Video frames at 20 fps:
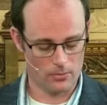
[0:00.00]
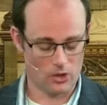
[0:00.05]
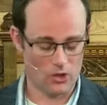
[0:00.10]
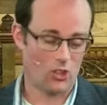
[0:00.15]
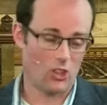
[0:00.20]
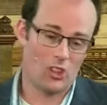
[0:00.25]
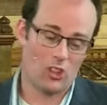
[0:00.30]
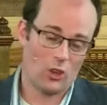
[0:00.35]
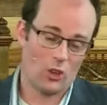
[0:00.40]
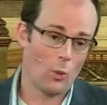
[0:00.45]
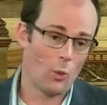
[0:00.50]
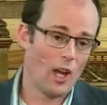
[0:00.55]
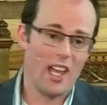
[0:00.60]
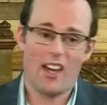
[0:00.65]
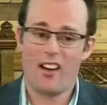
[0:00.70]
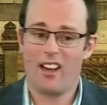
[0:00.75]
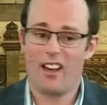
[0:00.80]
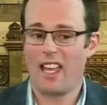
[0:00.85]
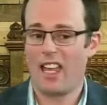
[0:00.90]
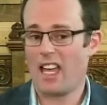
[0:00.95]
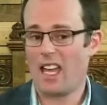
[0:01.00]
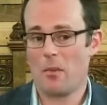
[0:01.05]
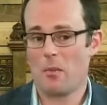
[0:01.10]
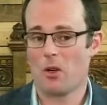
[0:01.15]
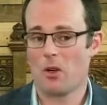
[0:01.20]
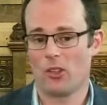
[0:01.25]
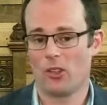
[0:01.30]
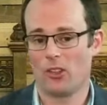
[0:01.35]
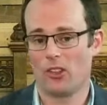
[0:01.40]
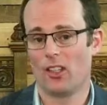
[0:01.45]
It's just the way I
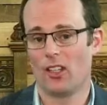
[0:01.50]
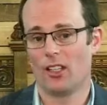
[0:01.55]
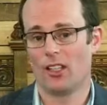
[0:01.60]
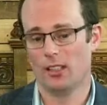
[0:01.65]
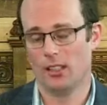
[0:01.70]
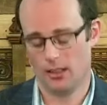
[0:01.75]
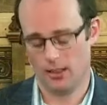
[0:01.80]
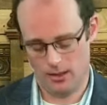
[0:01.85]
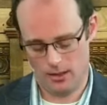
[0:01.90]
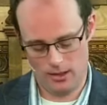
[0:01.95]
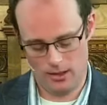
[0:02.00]
am, I say.